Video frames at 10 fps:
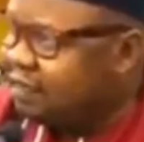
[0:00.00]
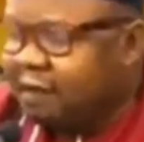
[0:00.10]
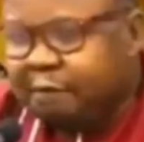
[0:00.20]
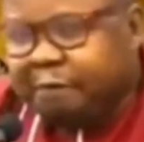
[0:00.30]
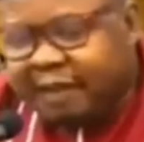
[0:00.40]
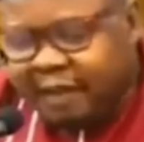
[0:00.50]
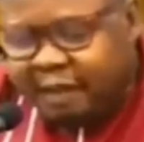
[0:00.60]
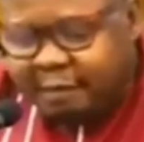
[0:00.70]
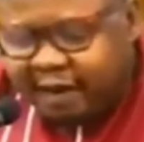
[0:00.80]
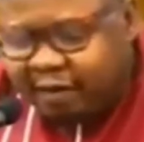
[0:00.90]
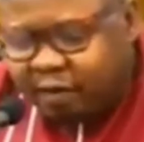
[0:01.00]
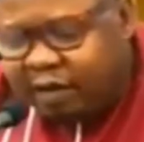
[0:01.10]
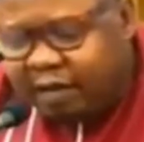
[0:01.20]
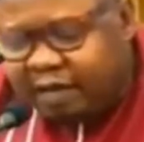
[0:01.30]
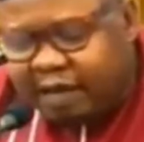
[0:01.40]
But a man called
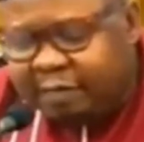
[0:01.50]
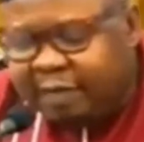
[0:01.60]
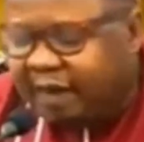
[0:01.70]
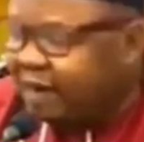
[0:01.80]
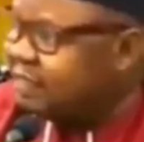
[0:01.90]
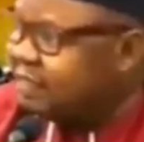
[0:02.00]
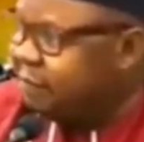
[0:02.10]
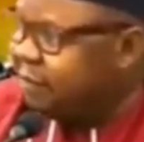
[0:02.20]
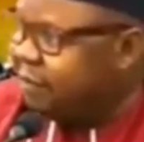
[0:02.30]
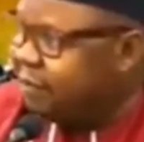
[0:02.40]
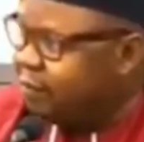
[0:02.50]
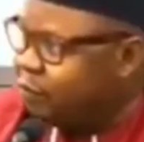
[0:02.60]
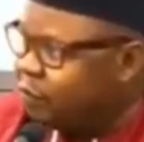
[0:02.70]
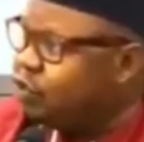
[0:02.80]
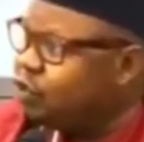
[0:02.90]
Iyadema Nasingbe was
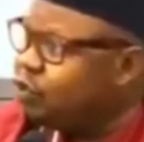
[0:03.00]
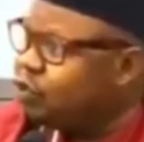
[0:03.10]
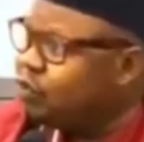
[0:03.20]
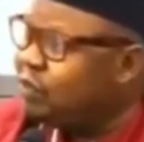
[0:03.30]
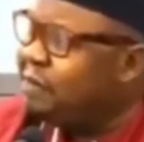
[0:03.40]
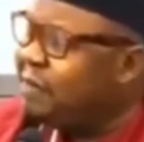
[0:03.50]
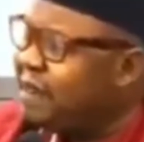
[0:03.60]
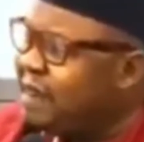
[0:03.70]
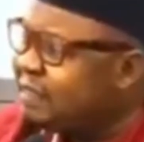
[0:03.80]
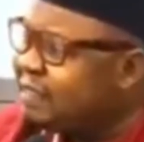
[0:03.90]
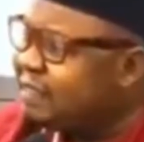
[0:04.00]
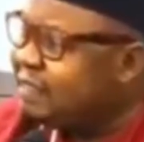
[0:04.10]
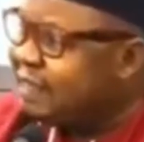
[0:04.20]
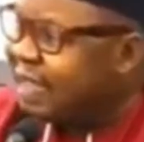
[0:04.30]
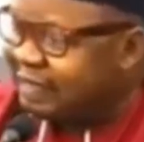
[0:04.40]
used to eliminate,
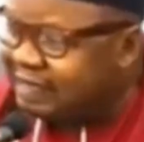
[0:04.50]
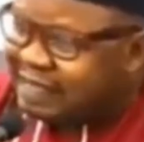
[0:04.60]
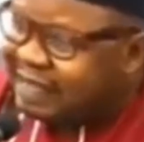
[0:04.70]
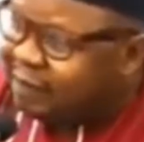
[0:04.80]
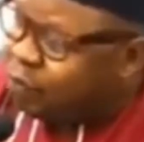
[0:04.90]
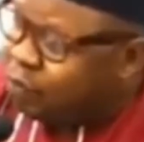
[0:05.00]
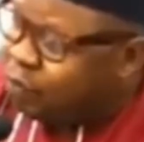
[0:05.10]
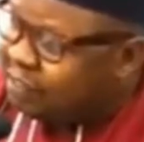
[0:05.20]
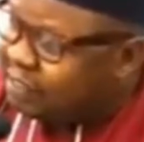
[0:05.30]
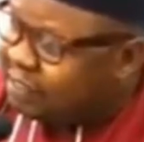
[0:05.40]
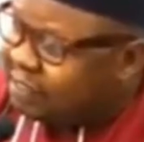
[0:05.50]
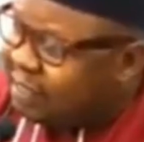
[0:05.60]
that is a Togolese,